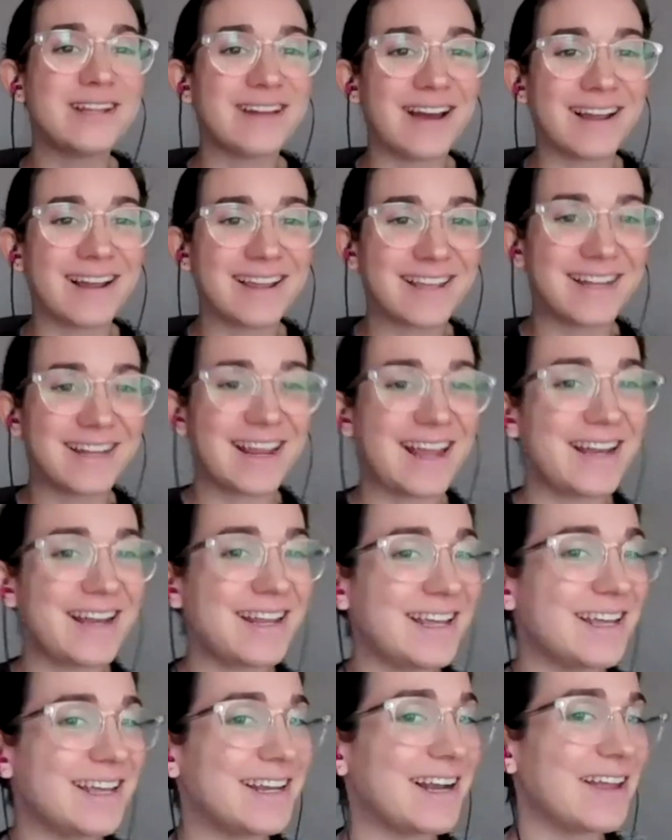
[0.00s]

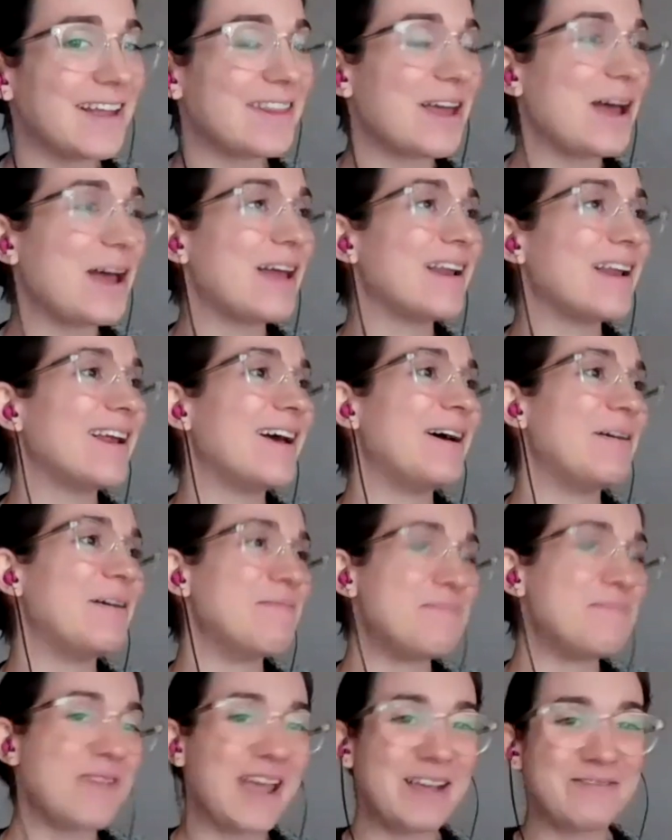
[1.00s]
non-Canadian on
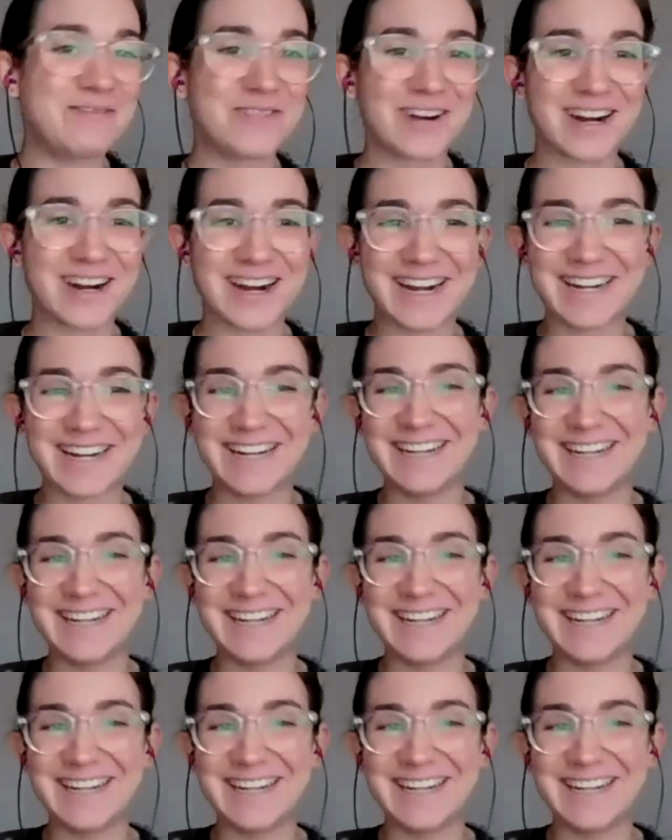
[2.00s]
that paper,